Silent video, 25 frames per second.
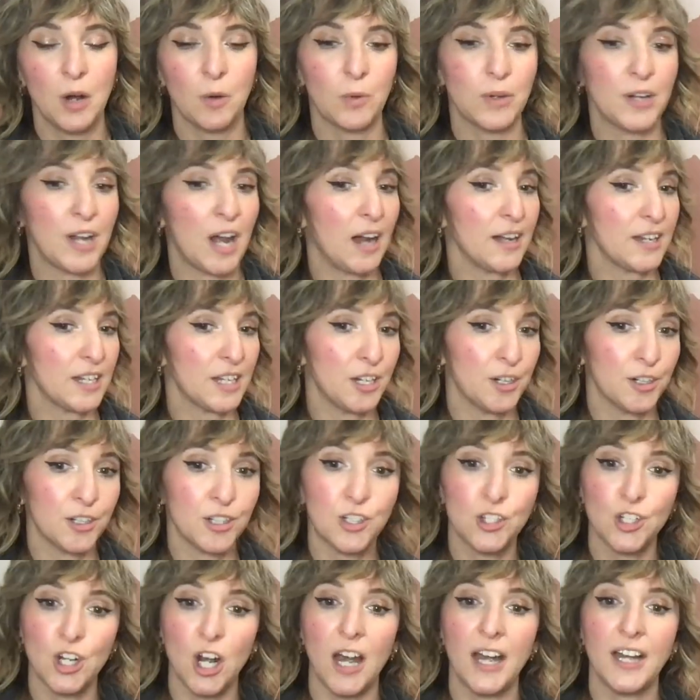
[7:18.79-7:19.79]
We're not here
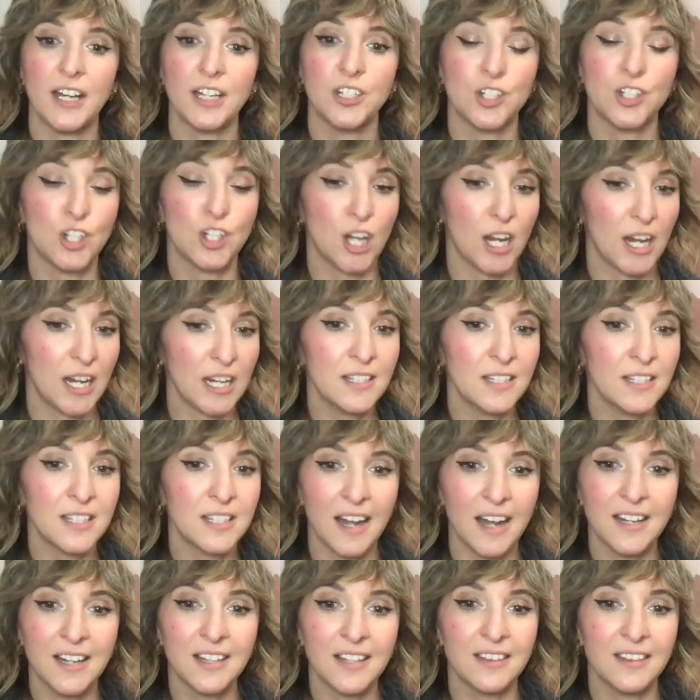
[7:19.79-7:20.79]
to try and chase
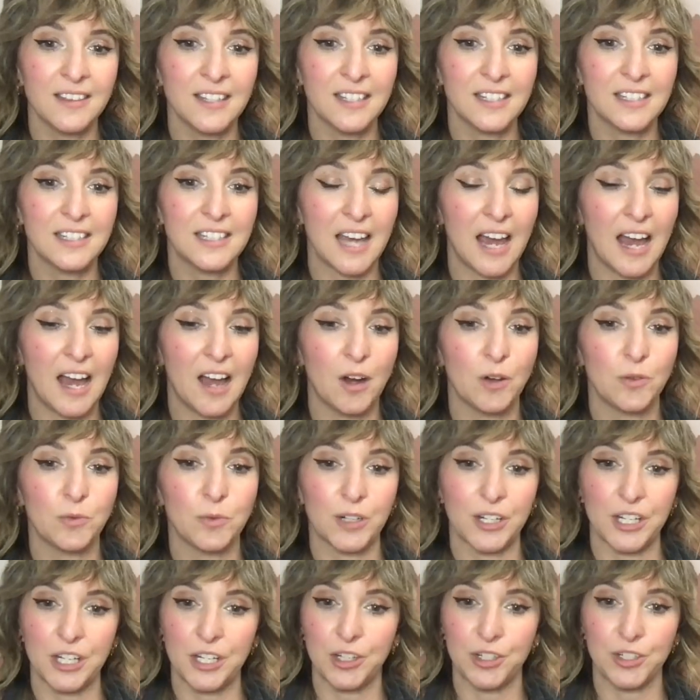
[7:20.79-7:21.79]
anything down.
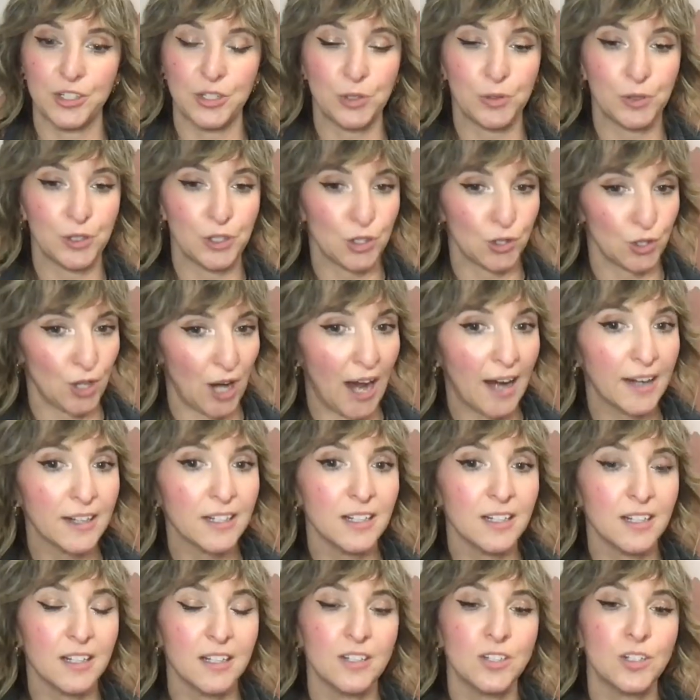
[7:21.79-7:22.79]
We're here to
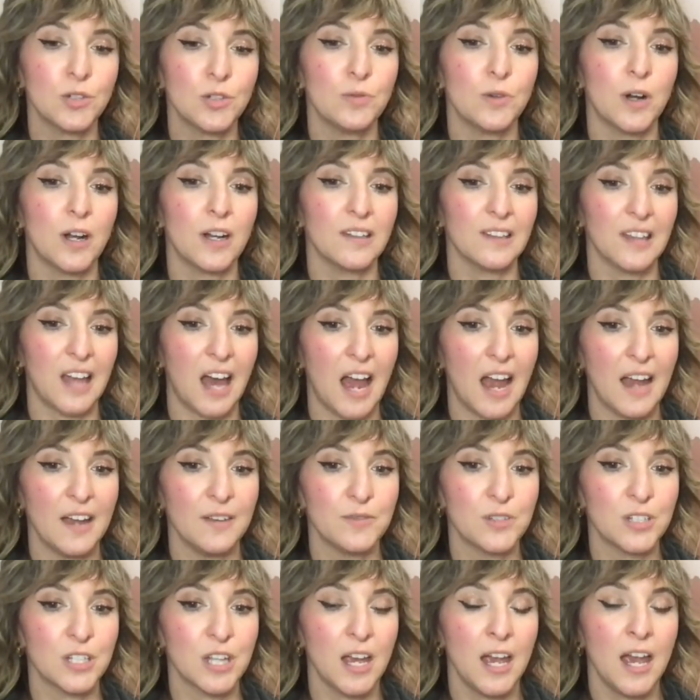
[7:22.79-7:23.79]
attract it into our
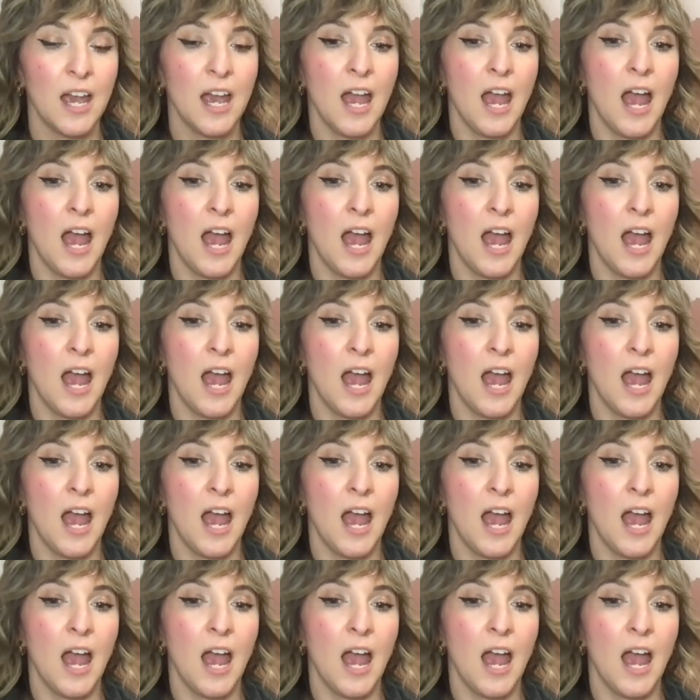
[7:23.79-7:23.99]
lives.